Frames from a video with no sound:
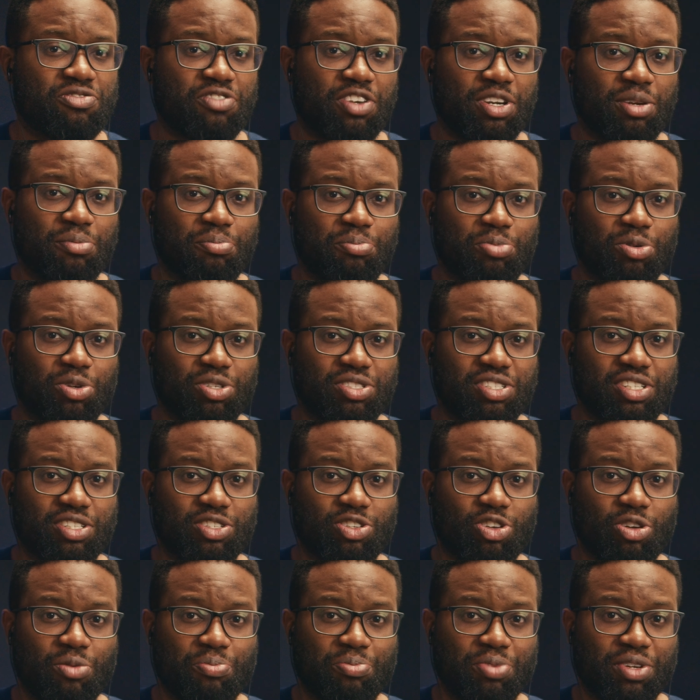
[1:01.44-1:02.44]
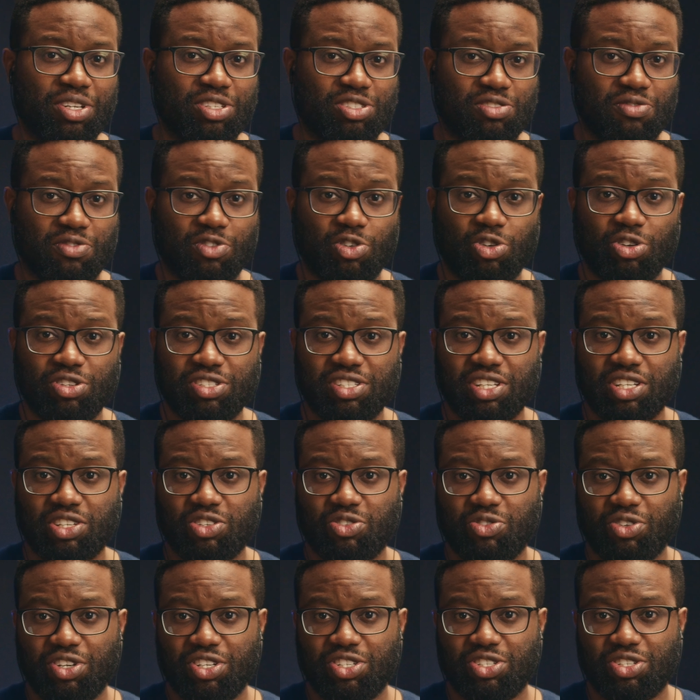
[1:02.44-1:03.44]
a very important component of content
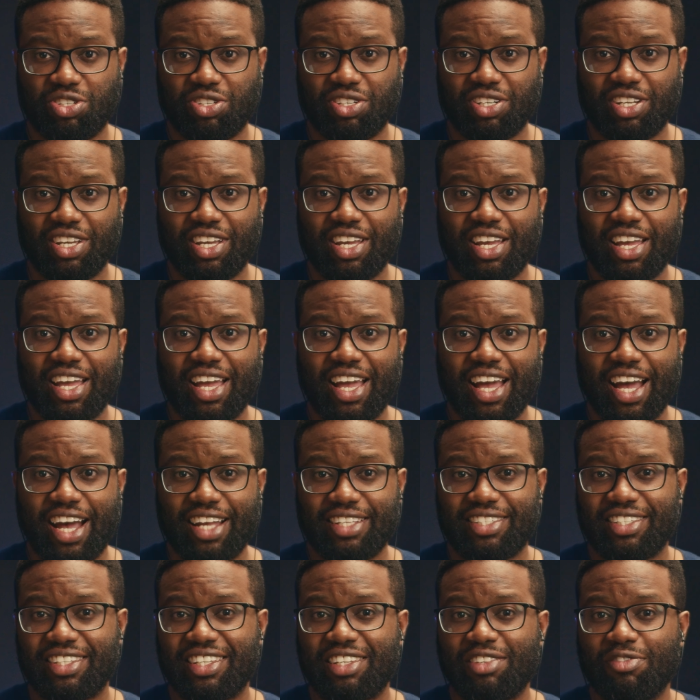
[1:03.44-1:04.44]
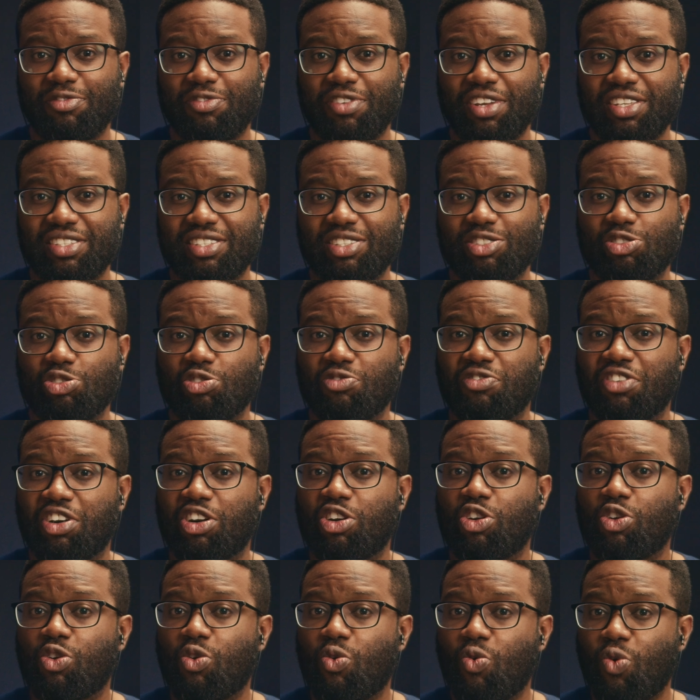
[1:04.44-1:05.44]
creation, as it influences the
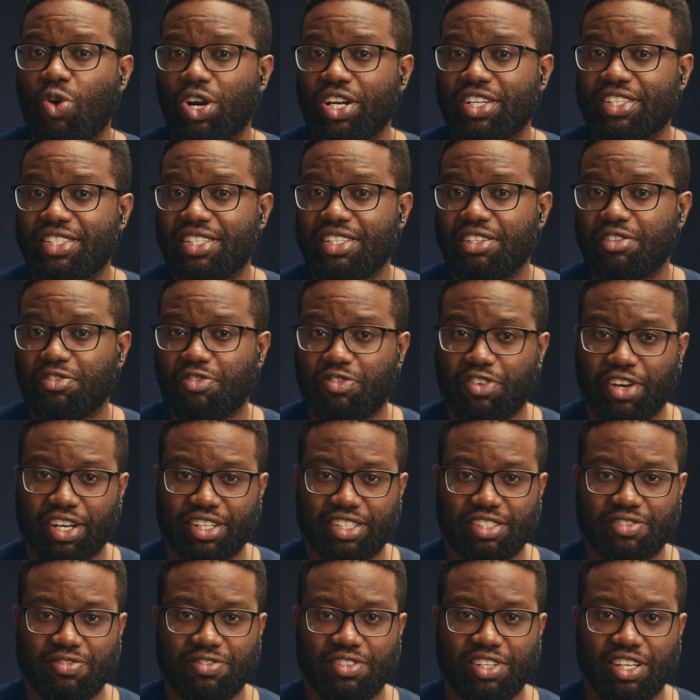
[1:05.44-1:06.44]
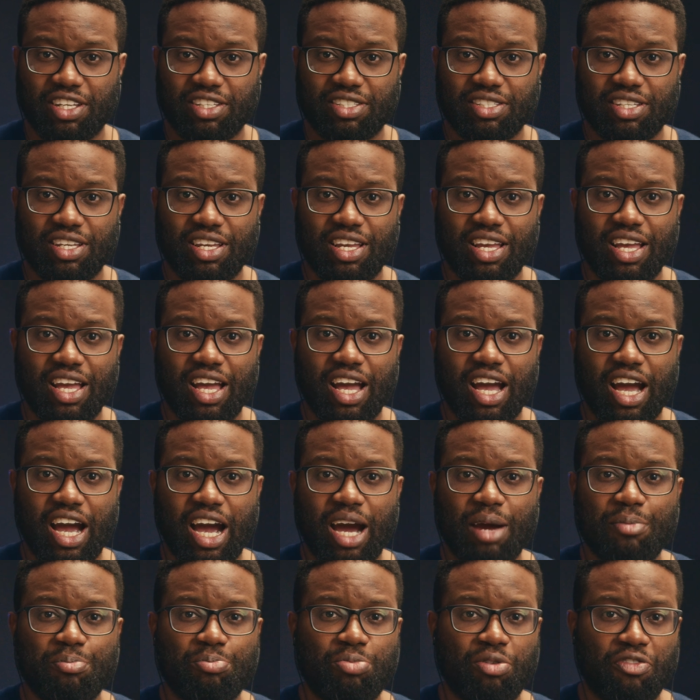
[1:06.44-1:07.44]
overall quality, effectiveness,
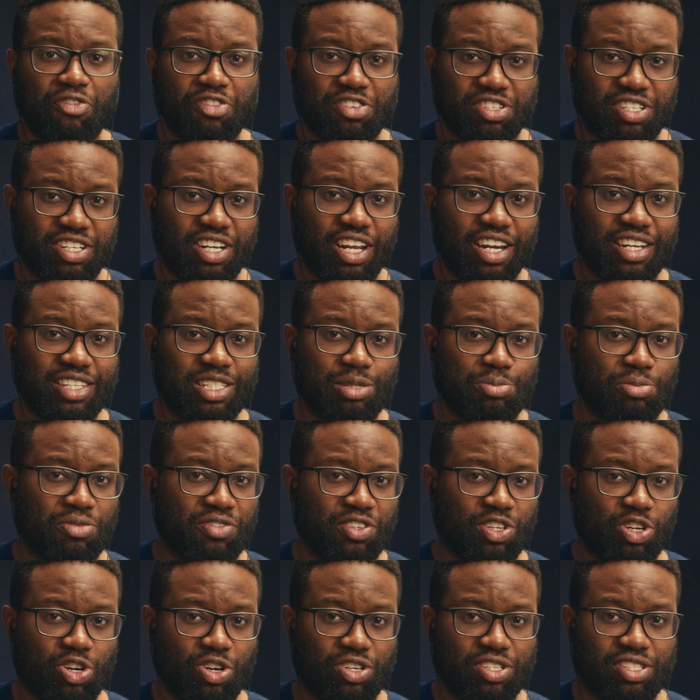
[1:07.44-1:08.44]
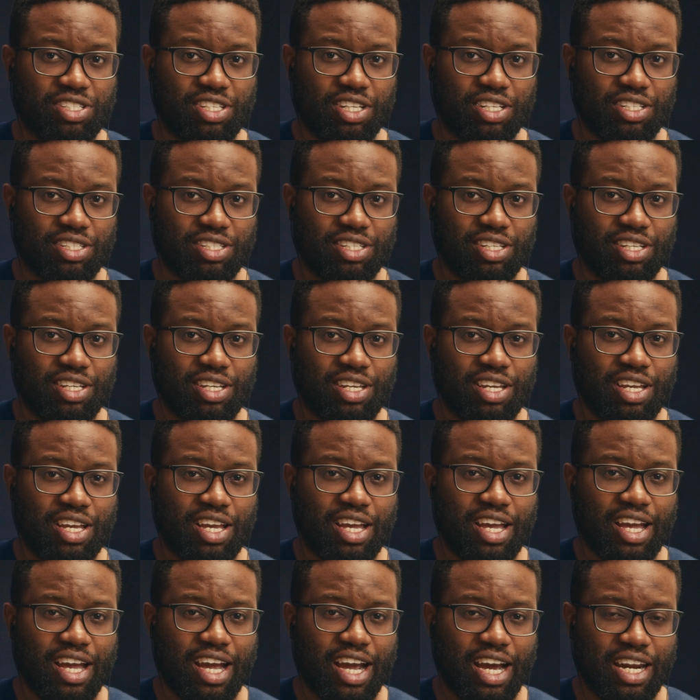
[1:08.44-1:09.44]
and professionalism of the content.
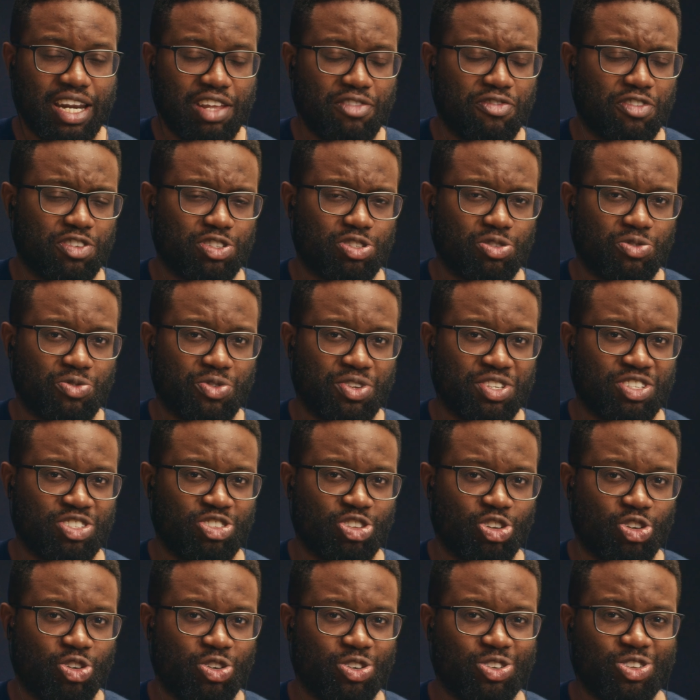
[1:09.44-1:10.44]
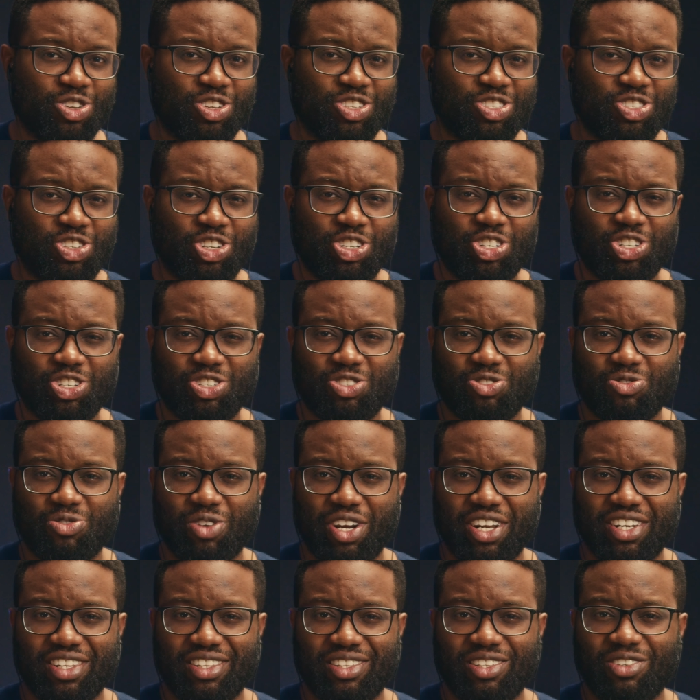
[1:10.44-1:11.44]
And if for some reason your audio is not just
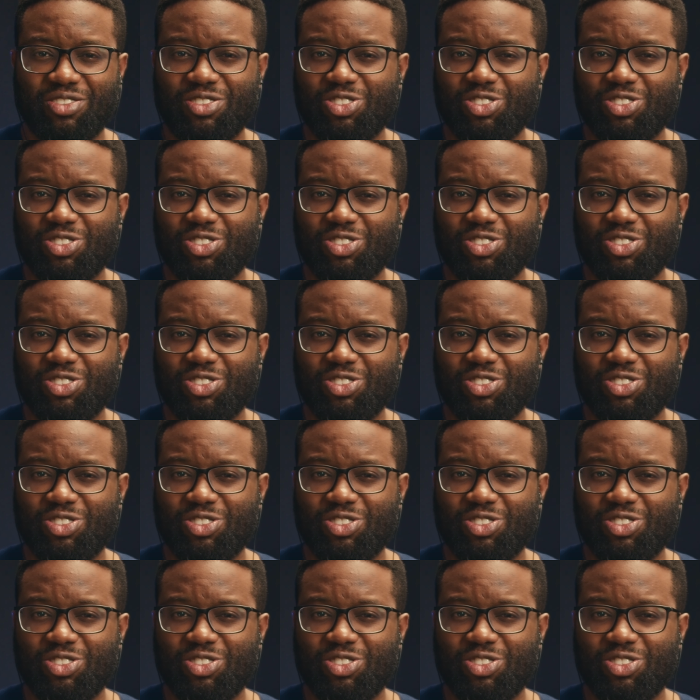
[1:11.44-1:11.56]
right, there